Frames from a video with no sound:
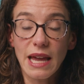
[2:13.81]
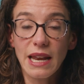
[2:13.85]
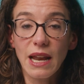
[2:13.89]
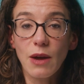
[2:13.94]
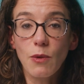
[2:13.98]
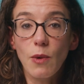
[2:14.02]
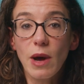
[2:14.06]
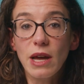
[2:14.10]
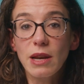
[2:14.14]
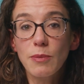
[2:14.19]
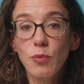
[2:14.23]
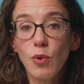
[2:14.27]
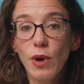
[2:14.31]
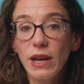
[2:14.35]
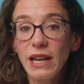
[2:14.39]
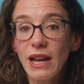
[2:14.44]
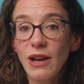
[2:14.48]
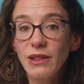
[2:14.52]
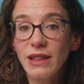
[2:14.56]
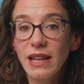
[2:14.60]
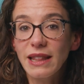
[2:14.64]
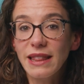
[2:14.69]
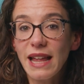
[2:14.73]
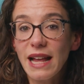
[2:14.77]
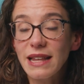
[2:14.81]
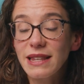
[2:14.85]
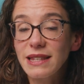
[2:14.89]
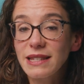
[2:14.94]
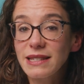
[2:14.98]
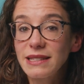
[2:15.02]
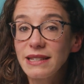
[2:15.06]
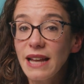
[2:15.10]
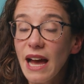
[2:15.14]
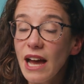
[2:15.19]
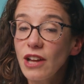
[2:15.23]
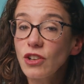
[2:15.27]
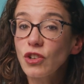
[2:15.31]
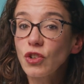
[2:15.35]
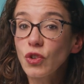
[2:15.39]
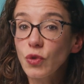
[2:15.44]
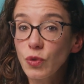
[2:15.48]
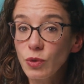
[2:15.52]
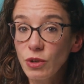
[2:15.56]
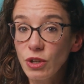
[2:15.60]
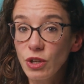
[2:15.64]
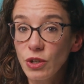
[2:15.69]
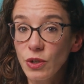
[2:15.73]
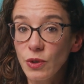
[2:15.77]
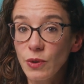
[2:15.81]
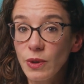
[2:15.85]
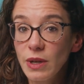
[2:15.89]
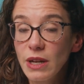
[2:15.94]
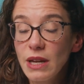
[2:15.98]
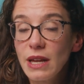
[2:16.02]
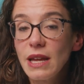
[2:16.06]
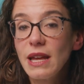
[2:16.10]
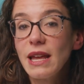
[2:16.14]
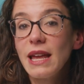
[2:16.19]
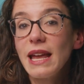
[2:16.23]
and I want to point out that that's not true